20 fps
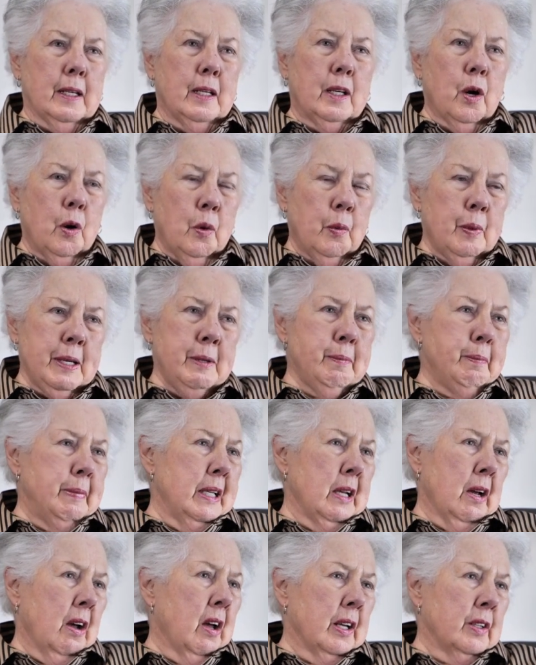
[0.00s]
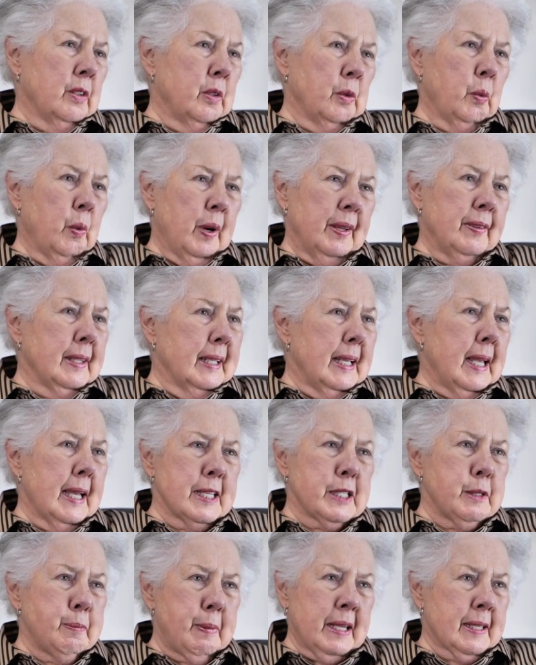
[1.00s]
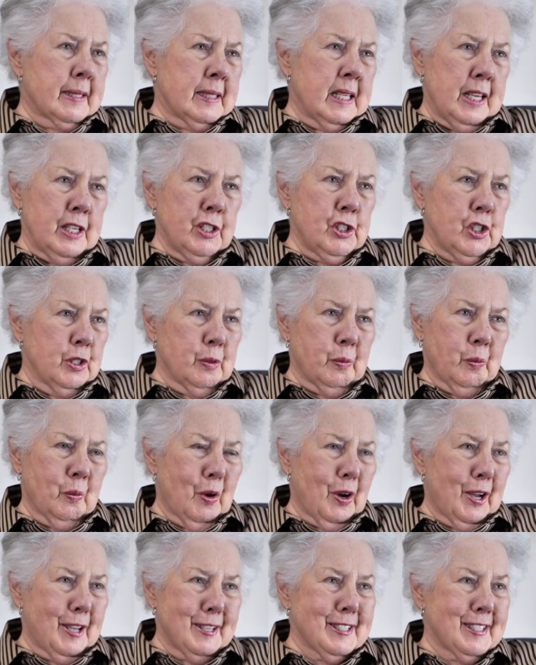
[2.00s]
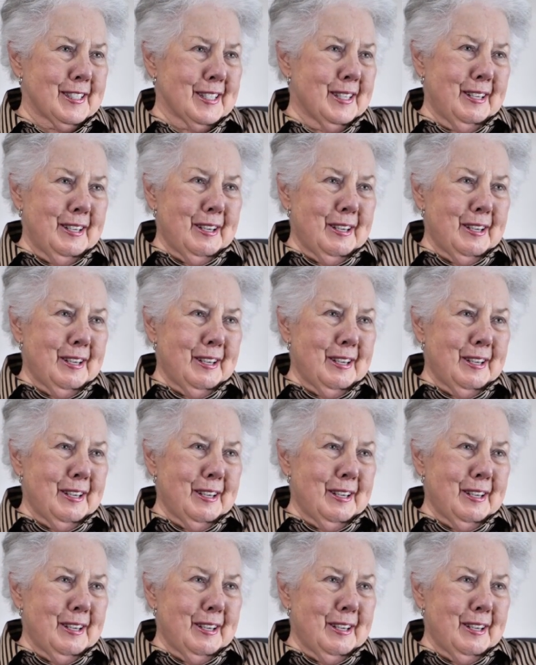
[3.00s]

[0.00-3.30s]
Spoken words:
going beyond what the expectation was